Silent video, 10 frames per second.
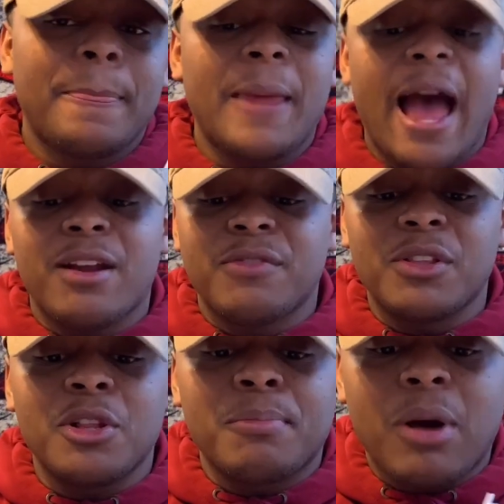out of the
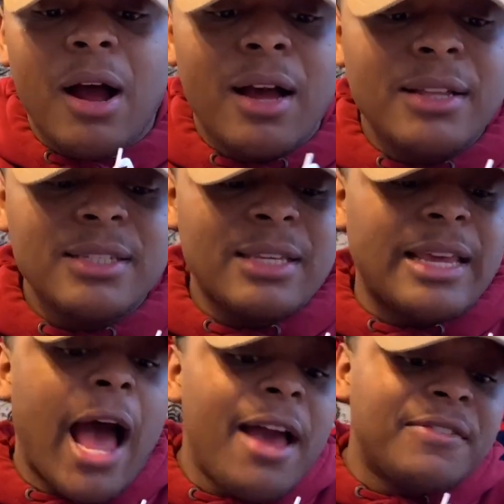LeBrons,
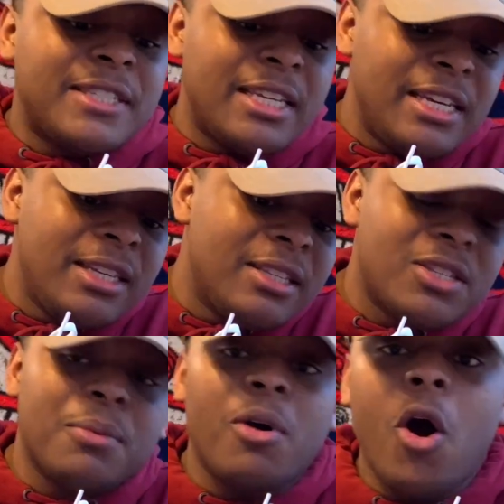like, I've seen
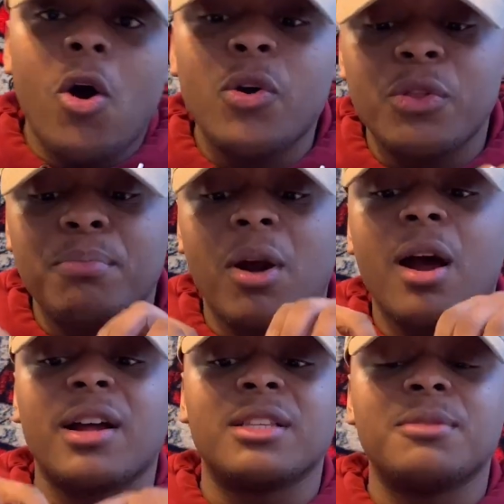some hard
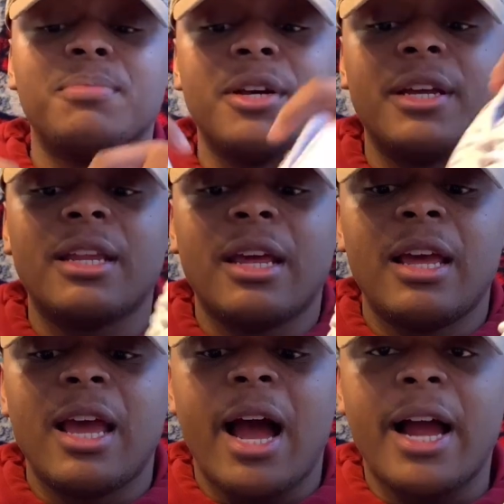LeBrons, but
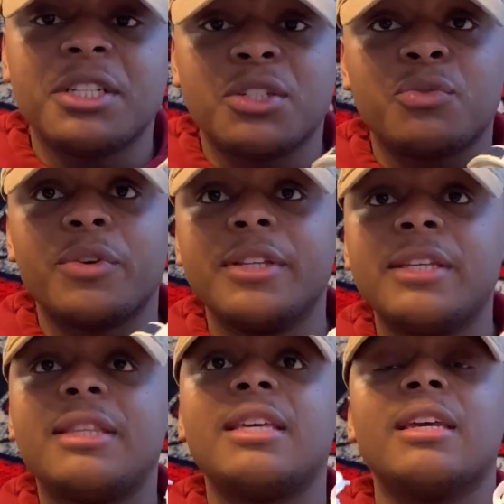I just really
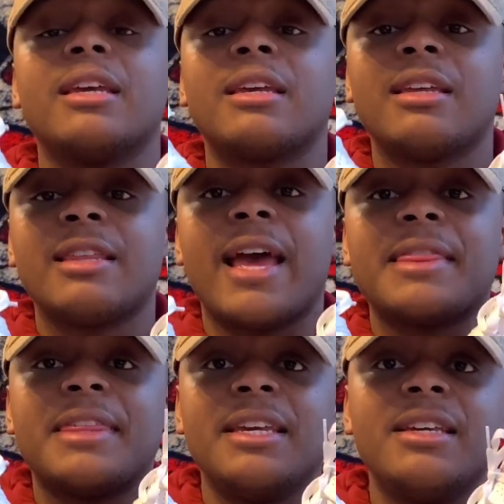think
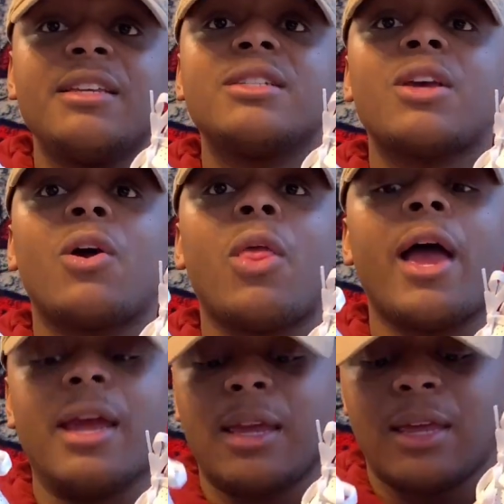that these are
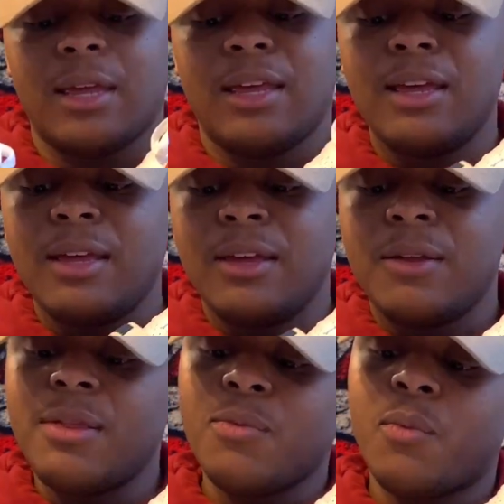like
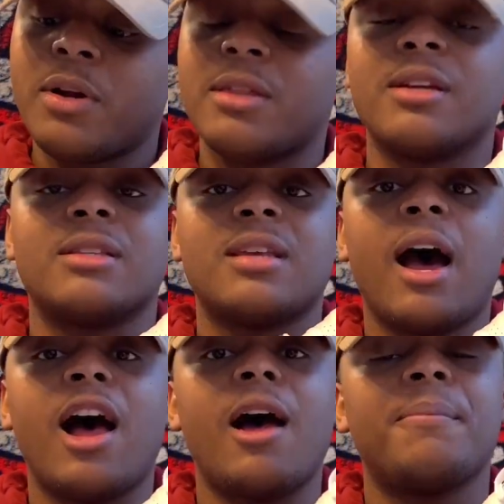one of the
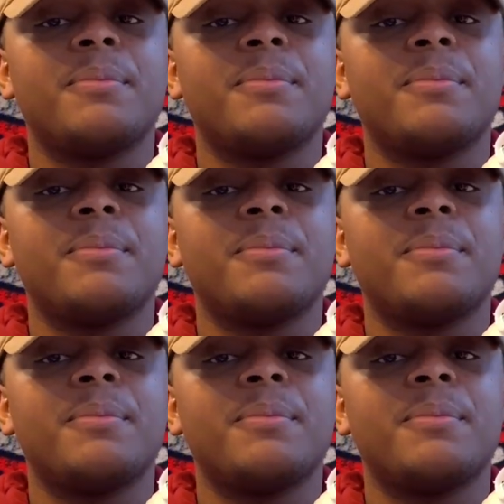top,